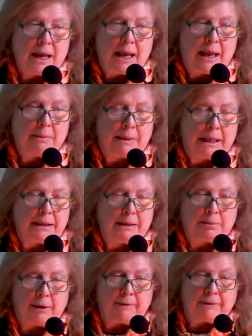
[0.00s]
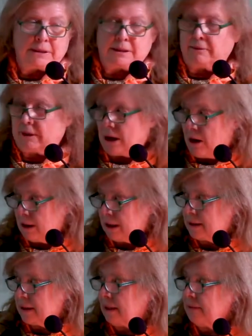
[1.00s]
it being the province of the
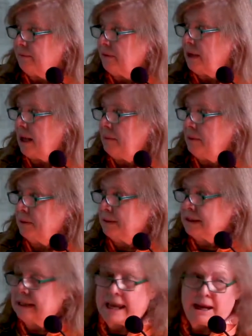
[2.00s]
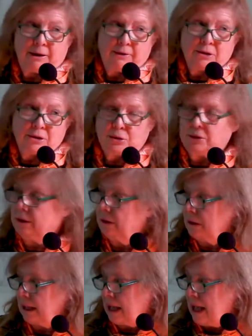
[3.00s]
architects for tables there,
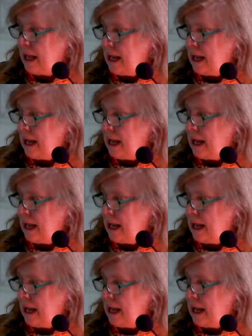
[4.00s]
certainly.